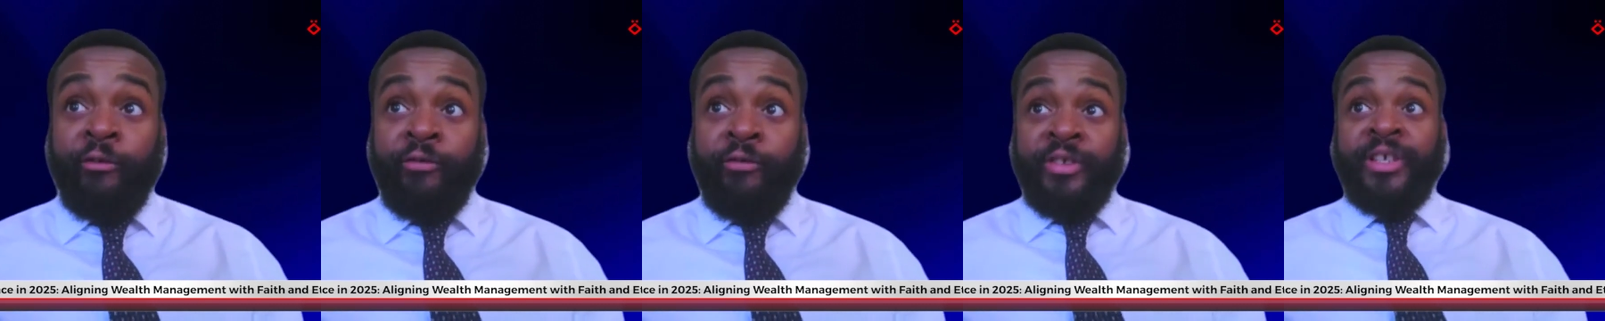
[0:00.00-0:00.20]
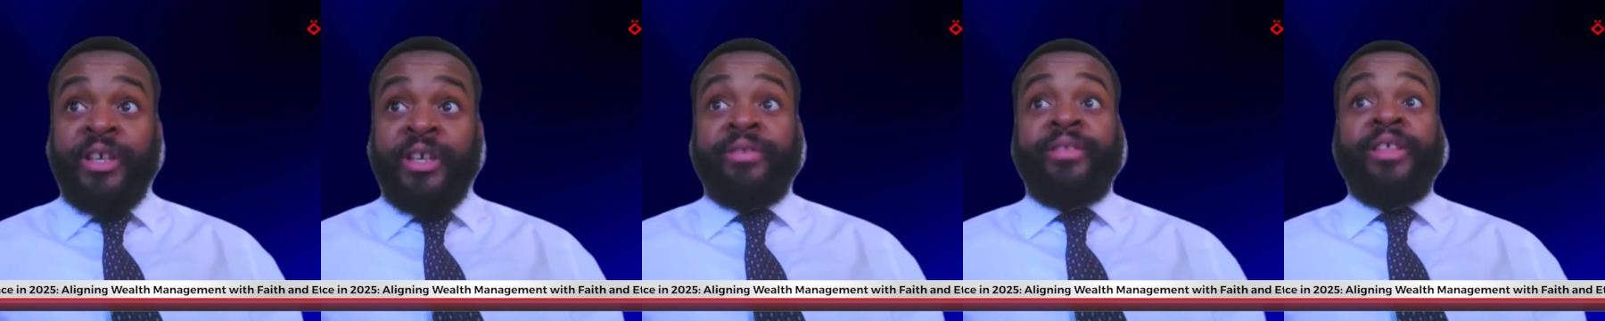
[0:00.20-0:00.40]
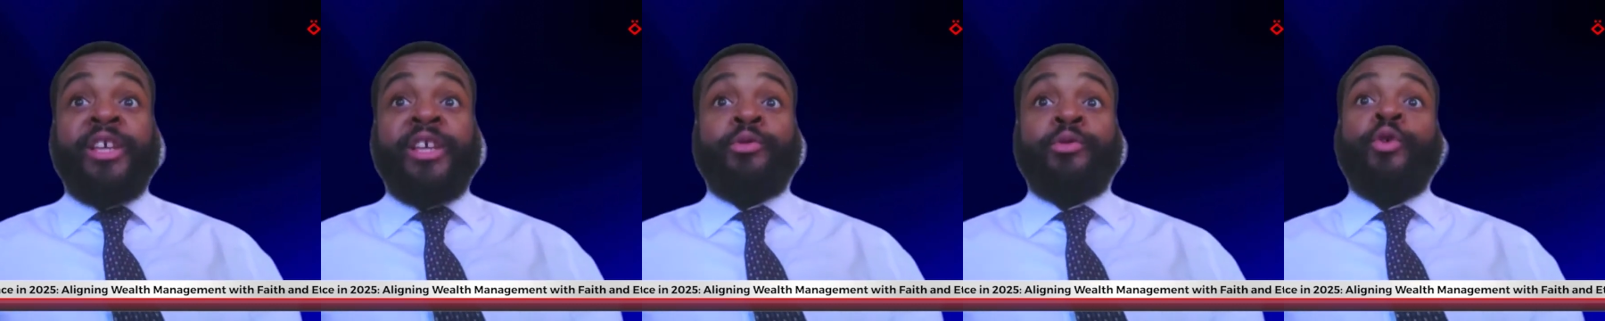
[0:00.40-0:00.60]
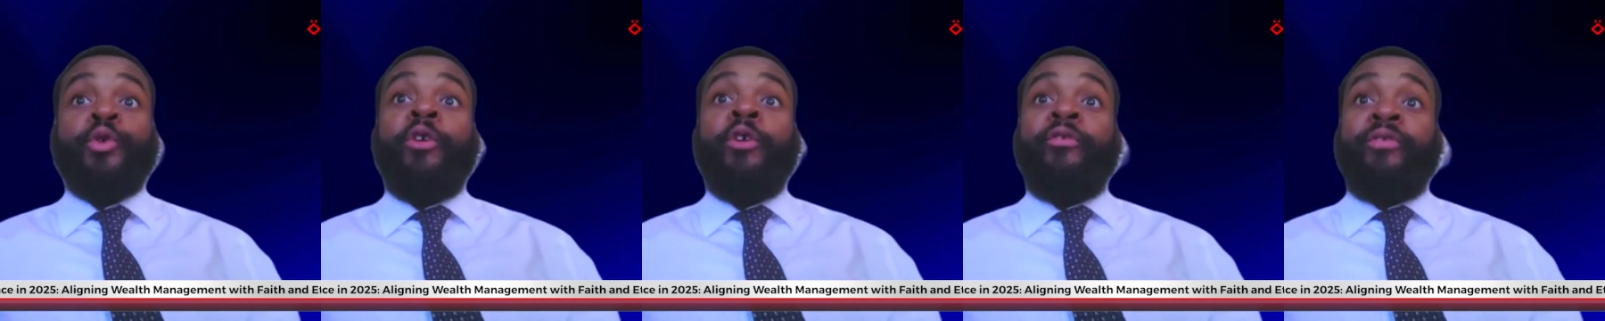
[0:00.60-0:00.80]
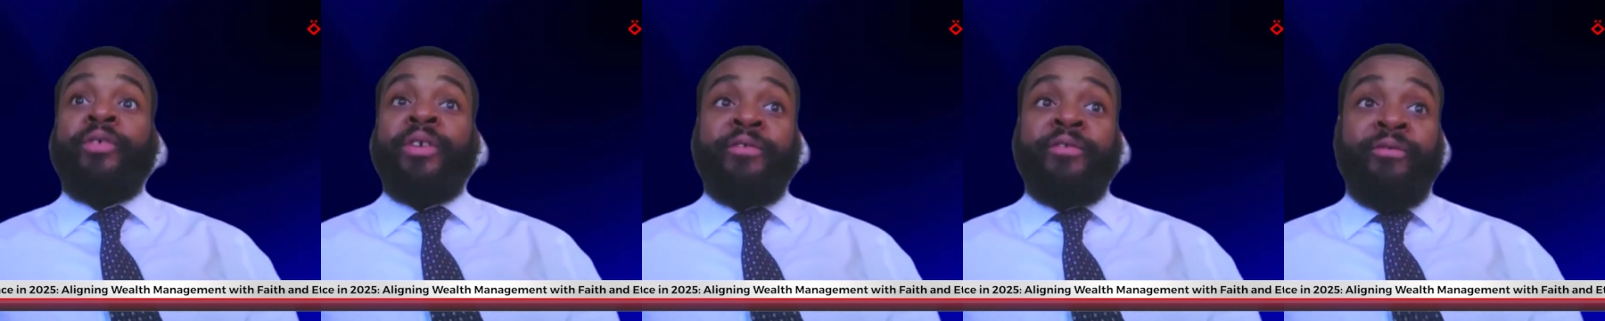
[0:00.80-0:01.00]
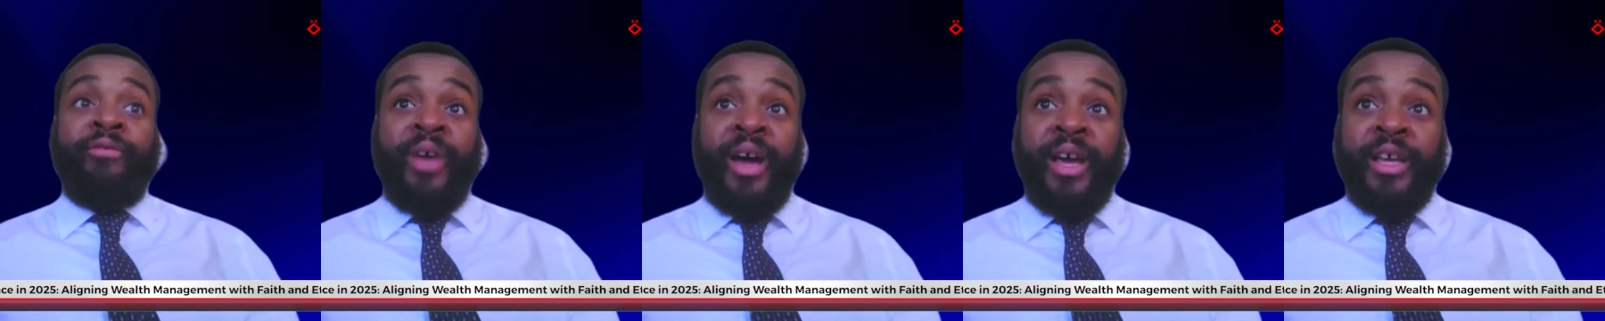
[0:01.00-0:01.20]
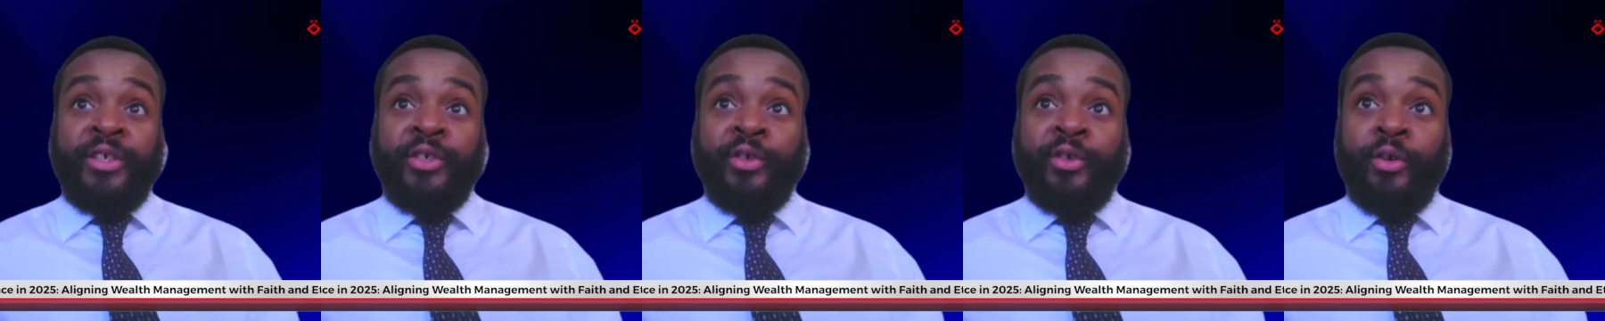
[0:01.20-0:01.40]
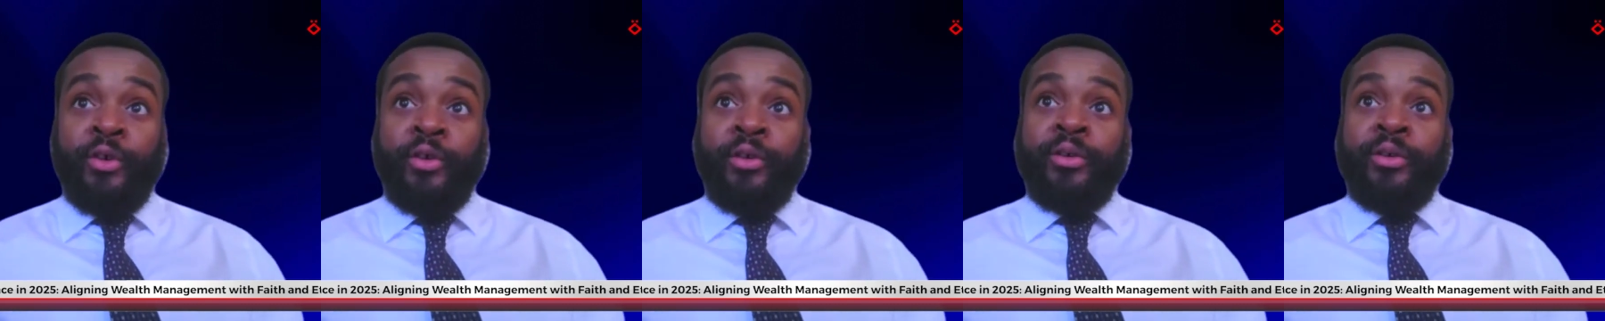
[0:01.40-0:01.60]
these are things you often advise
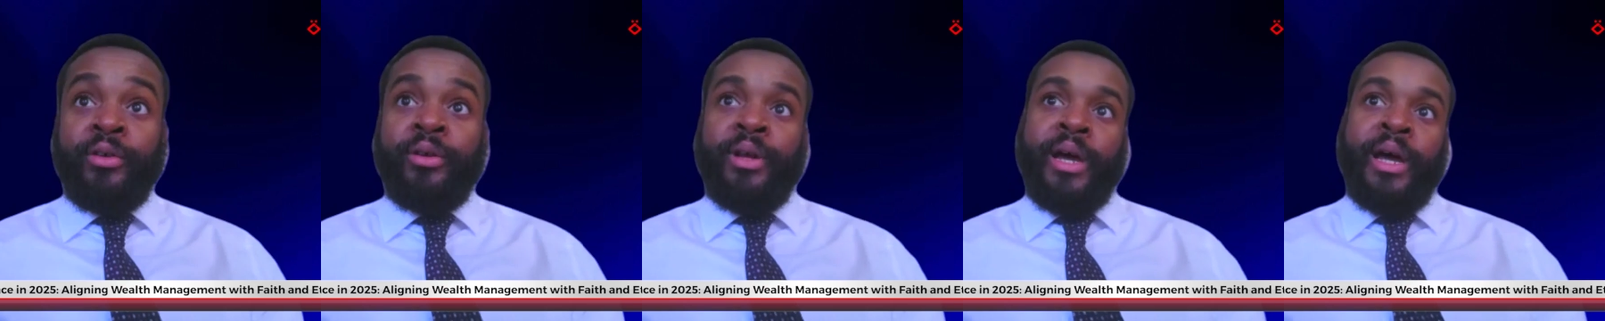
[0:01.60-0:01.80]
on,